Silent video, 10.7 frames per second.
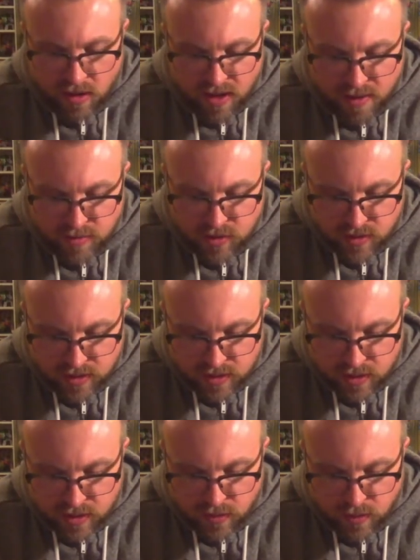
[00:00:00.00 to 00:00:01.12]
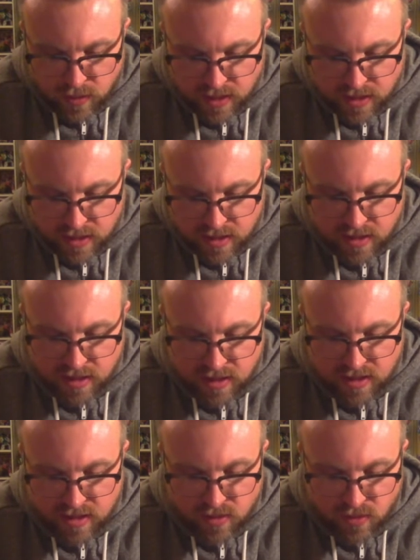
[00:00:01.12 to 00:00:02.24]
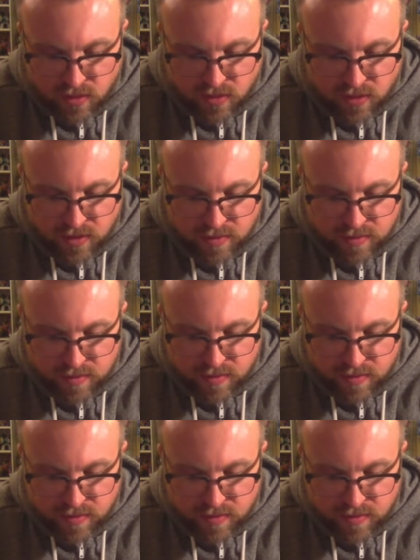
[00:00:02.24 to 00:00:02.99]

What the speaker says: I am trying to do in the toy room,